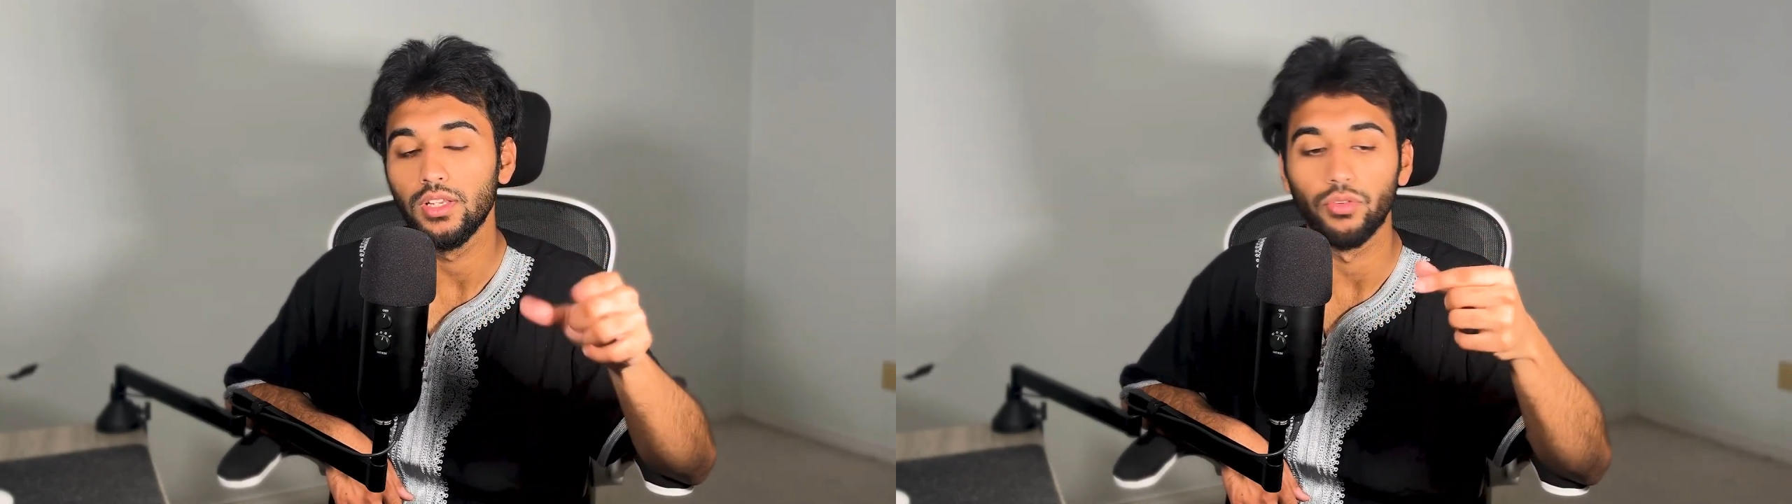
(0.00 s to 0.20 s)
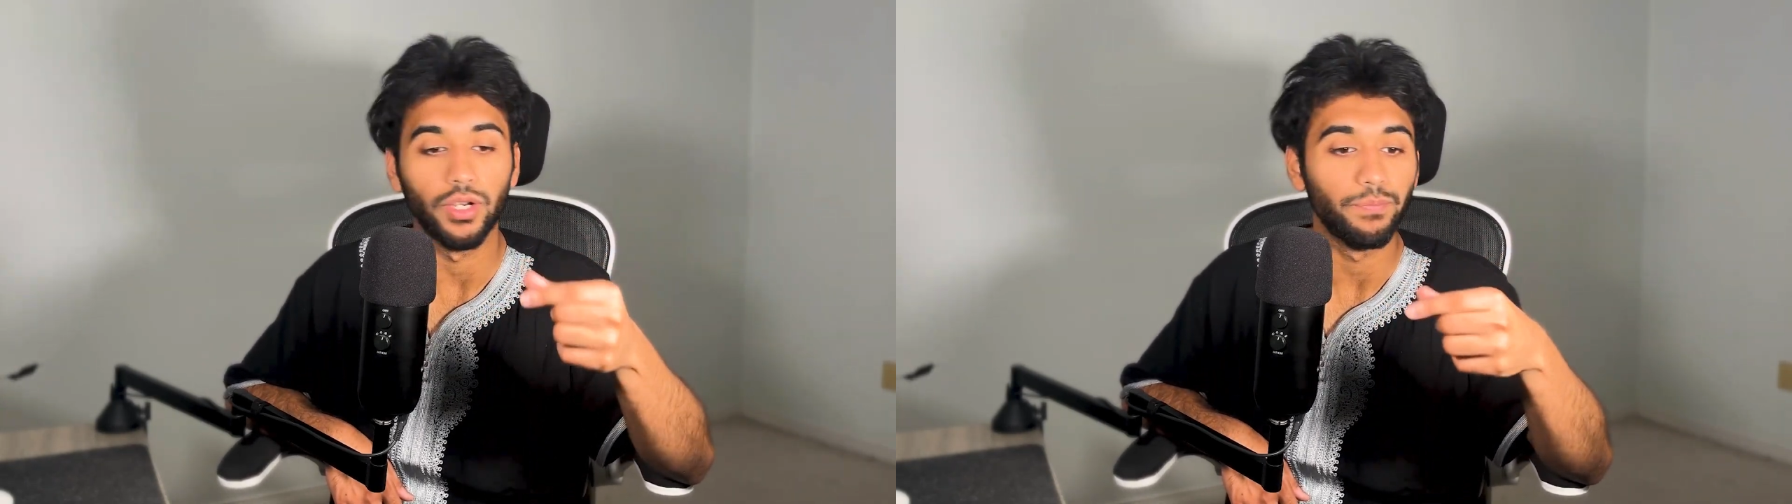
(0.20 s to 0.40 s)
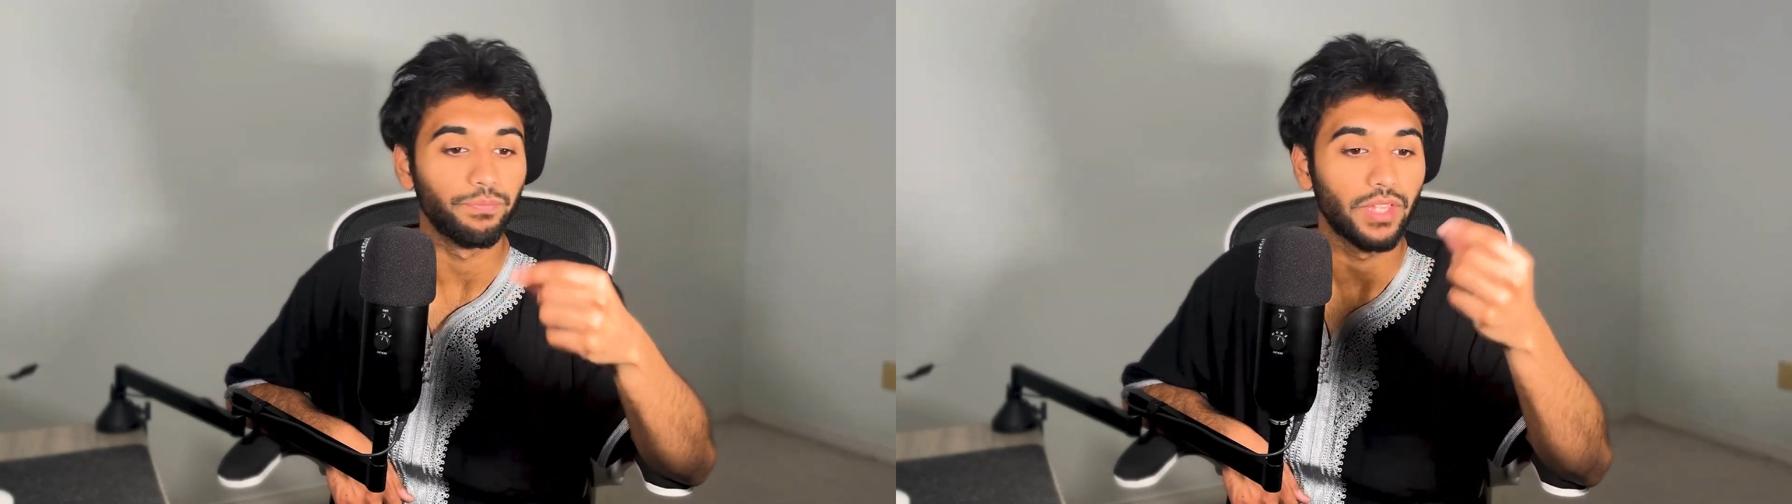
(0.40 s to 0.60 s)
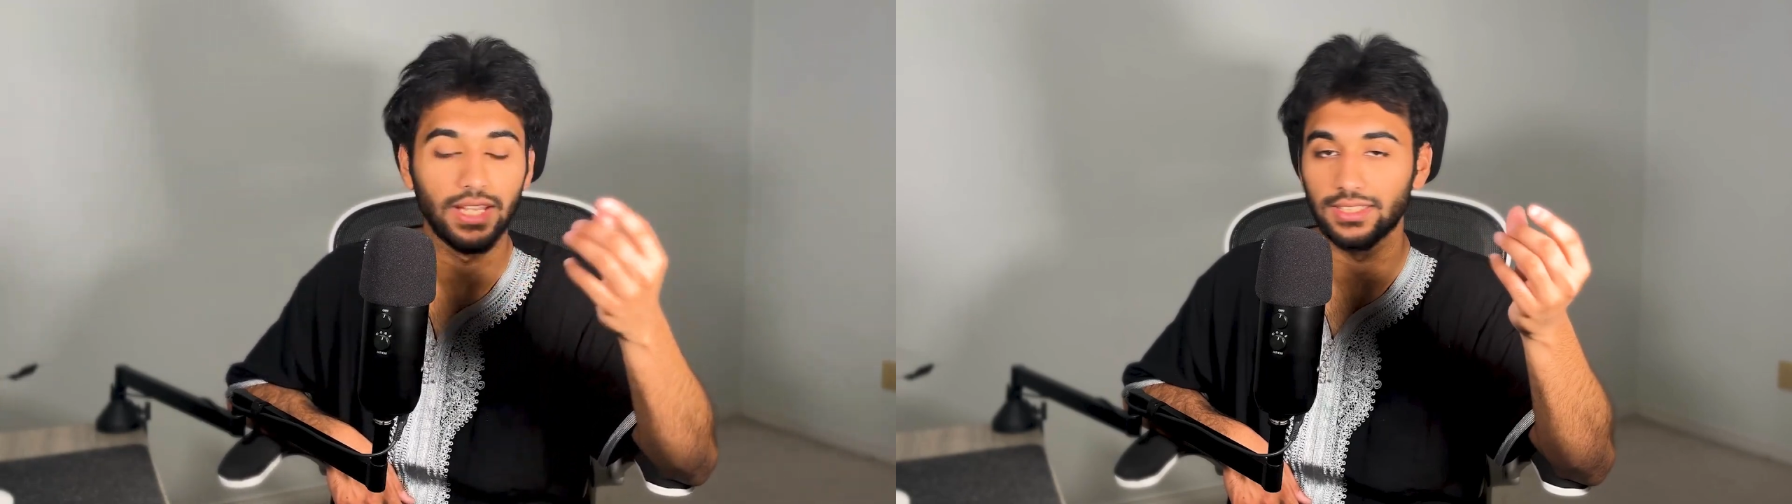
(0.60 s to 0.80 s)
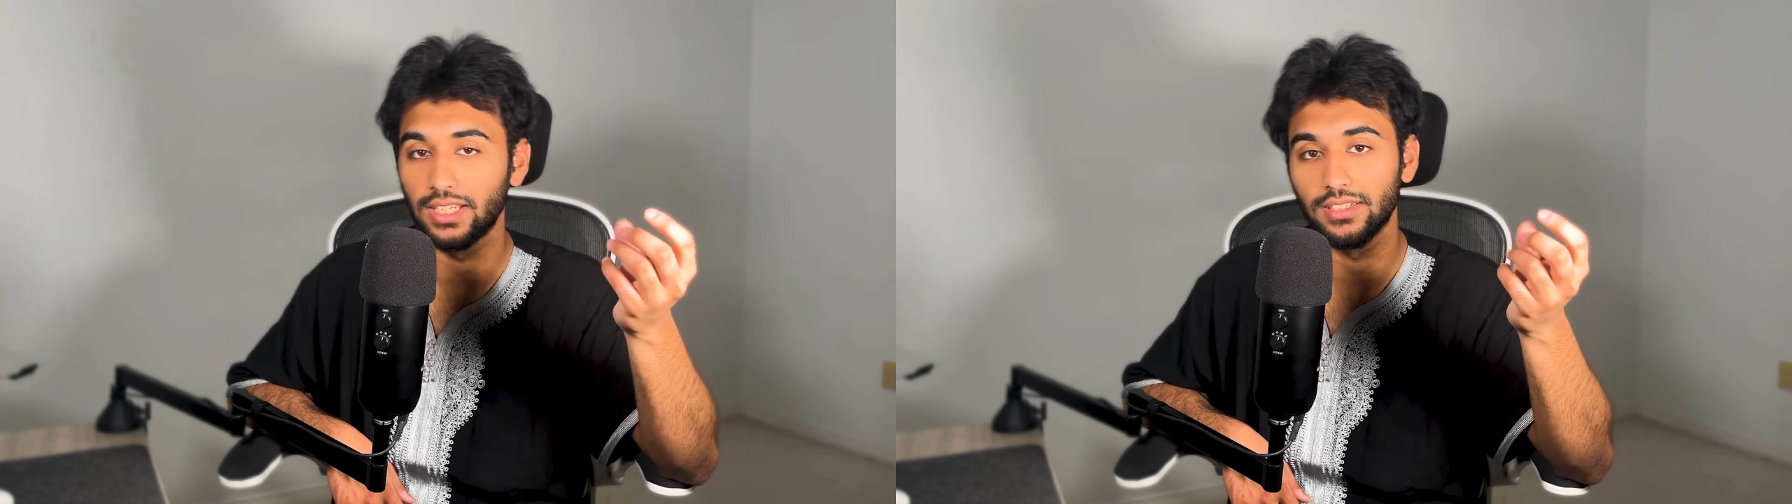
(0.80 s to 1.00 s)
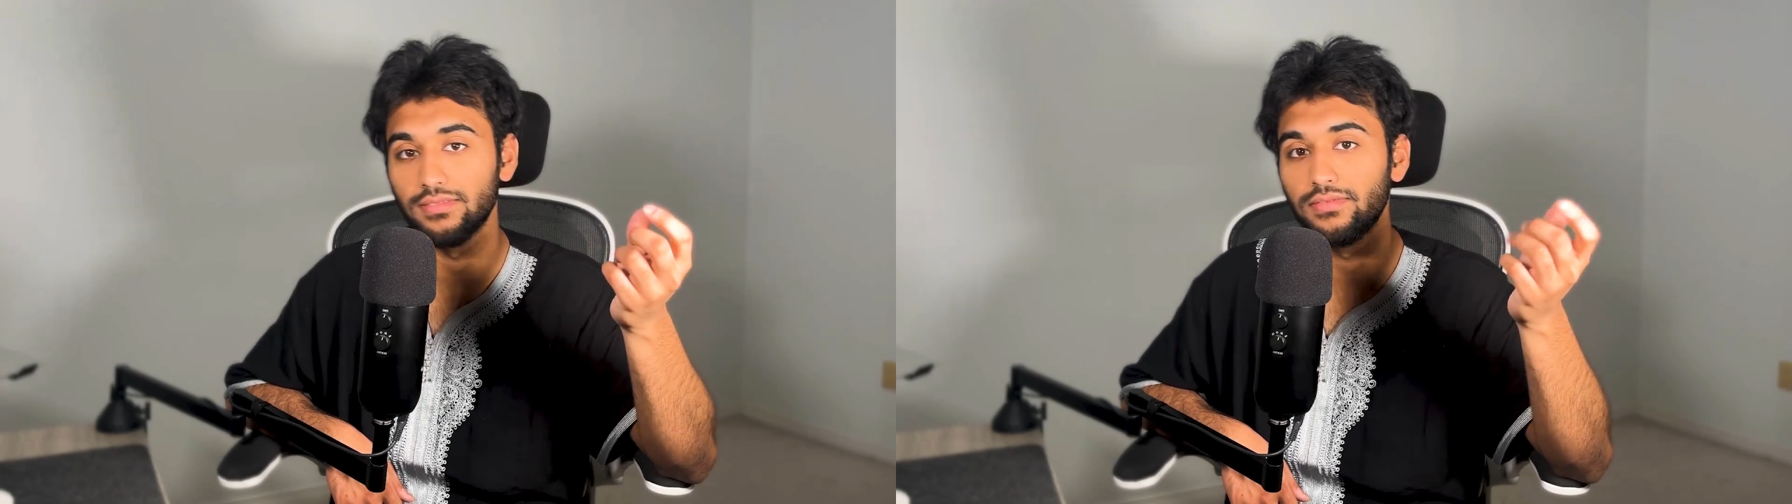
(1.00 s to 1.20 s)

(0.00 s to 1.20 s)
right? It's like a